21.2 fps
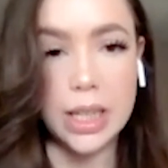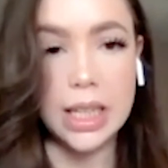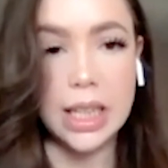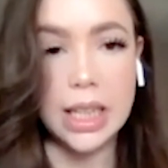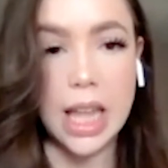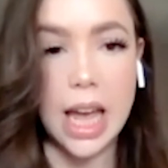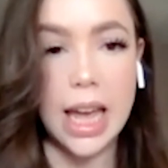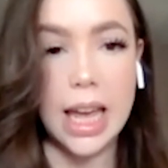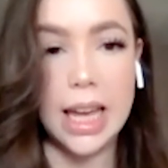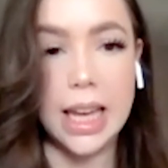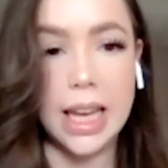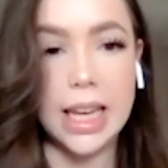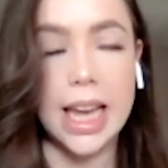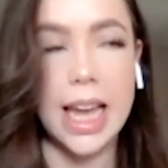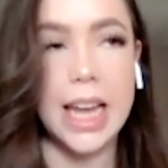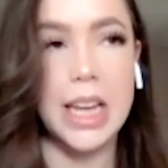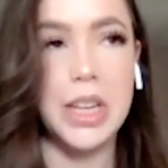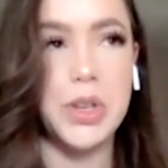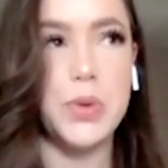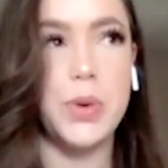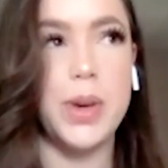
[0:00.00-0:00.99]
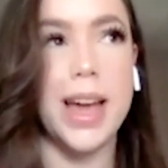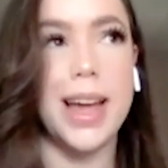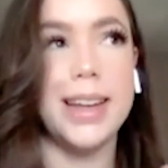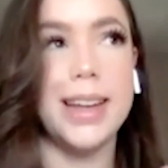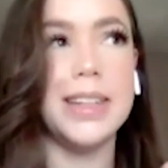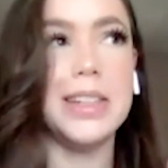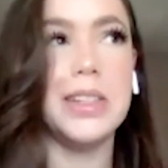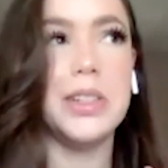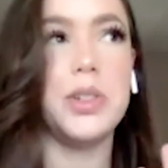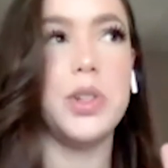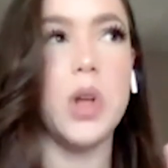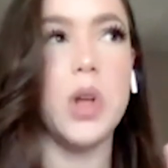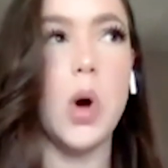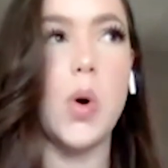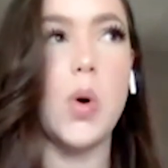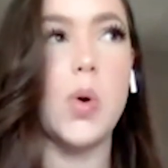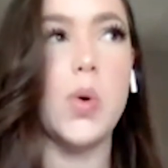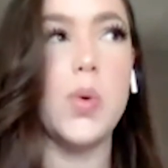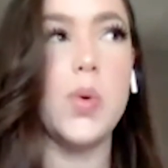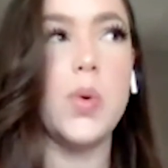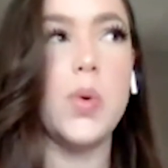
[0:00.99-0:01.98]
really like. And you get
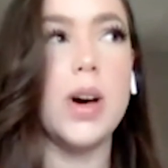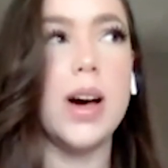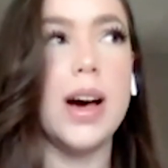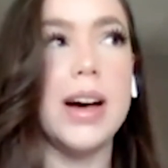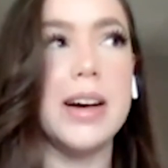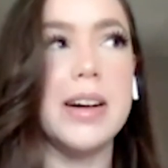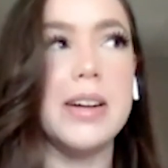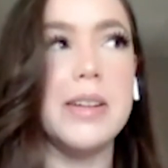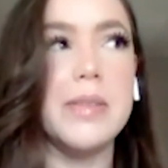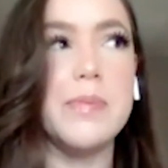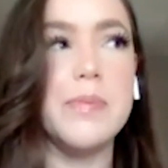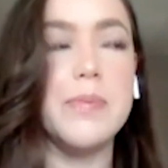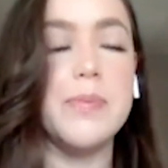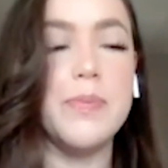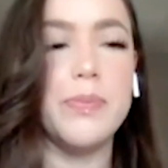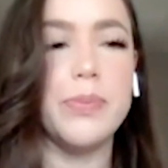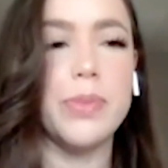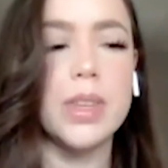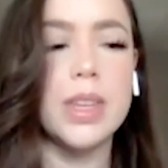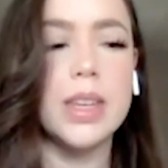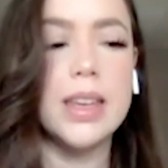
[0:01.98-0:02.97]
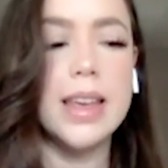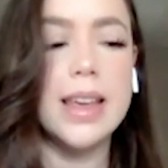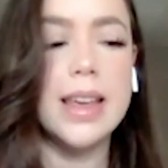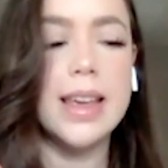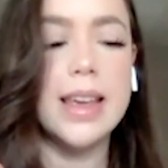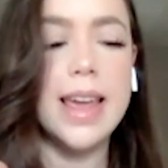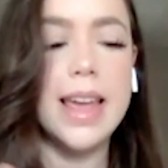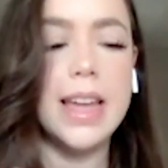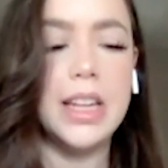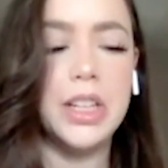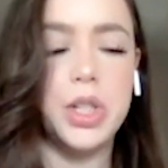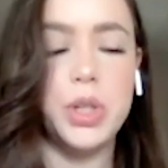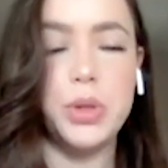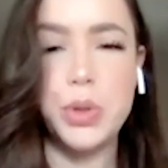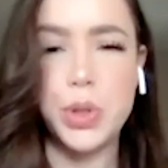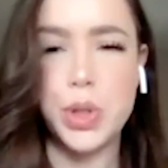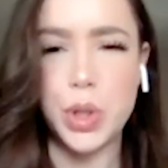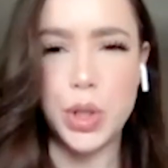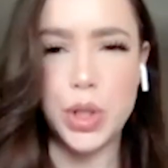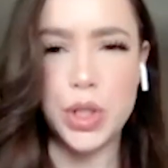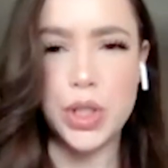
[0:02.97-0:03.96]
so um,
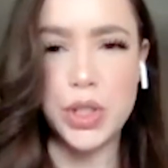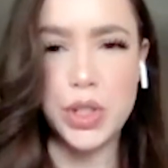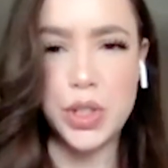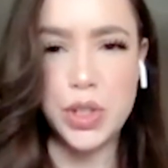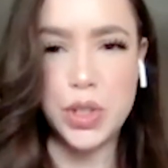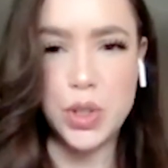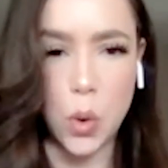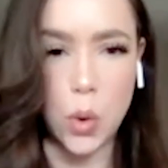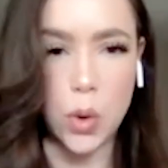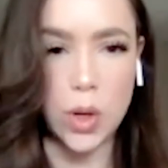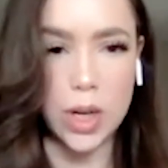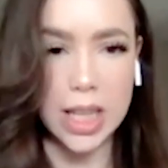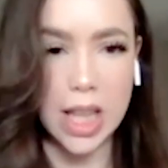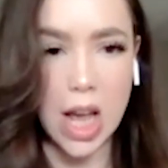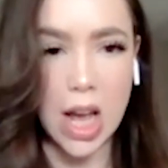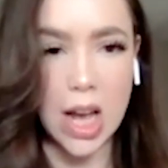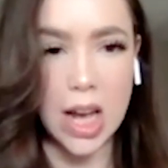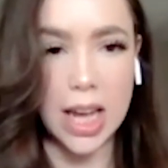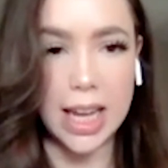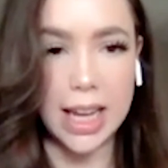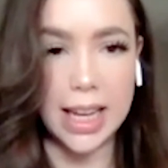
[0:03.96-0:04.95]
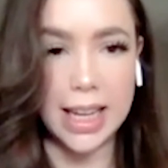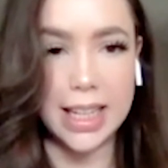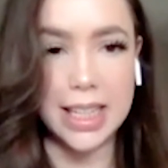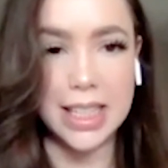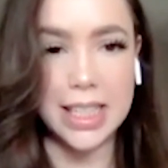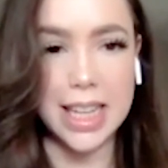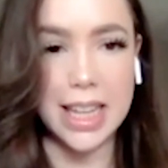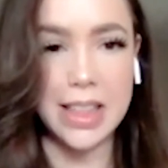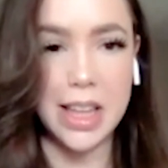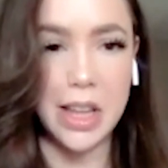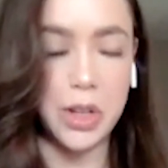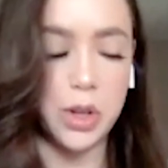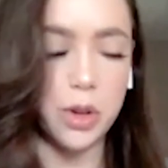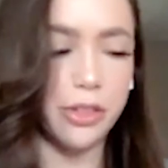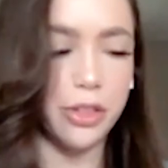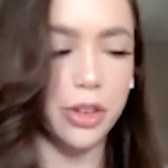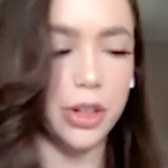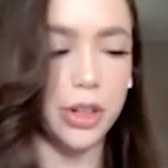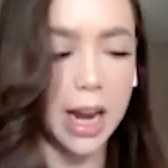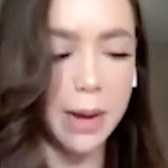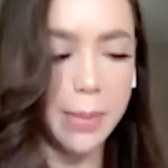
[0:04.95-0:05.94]
into certain storylines, and then
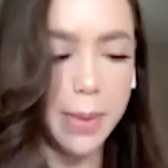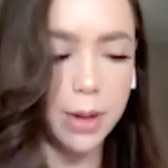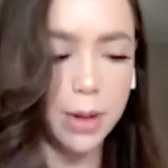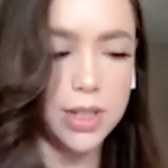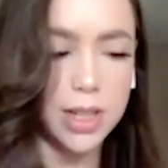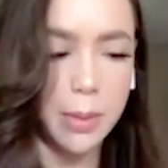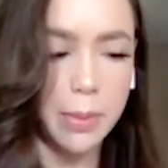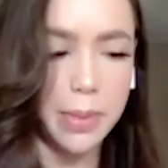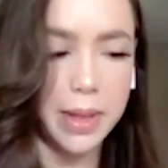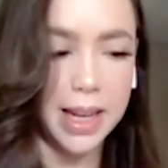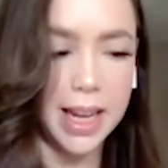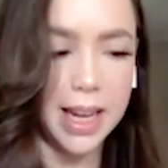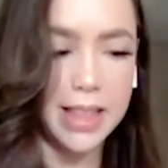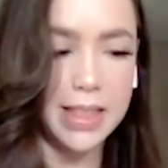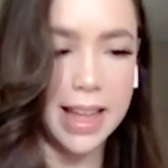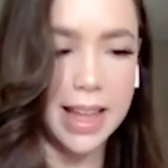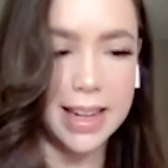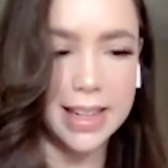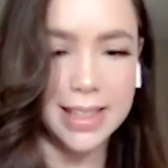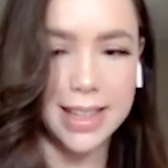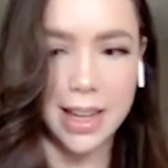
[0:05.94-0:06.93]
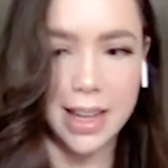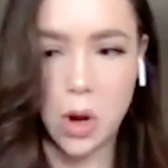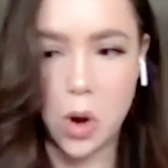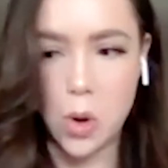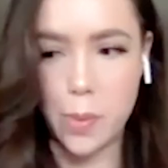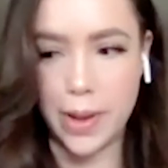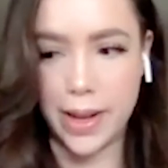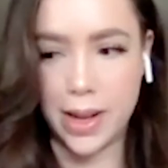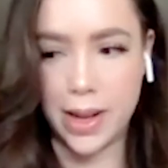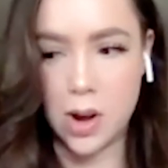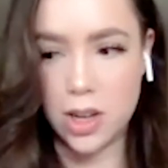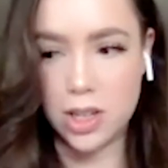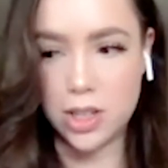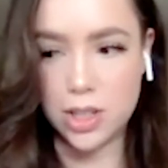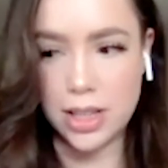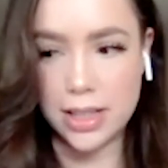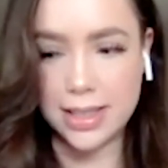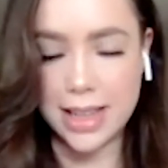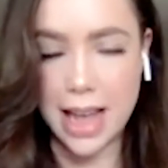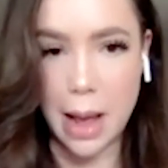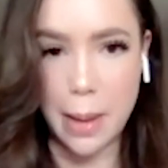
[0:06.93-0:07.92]
you'll forget about something, and then it's like, oh my
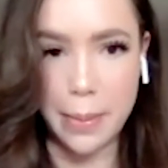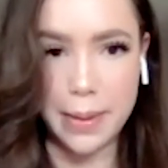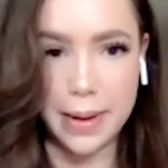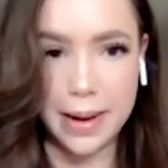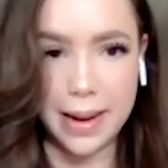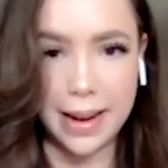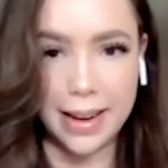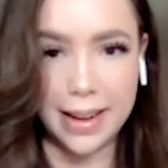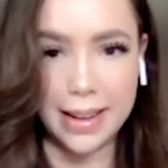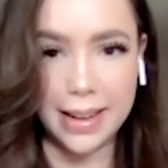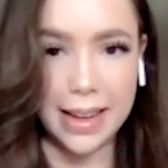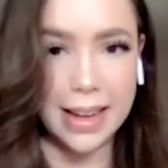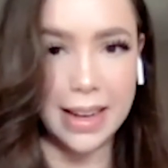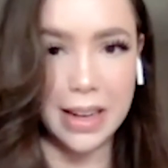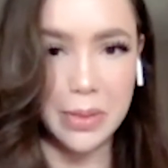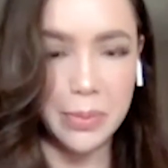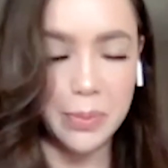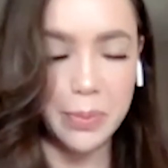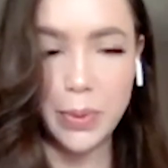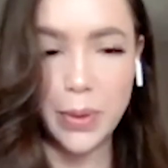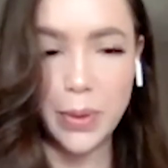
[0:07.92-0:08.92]
gosh, that's happening. And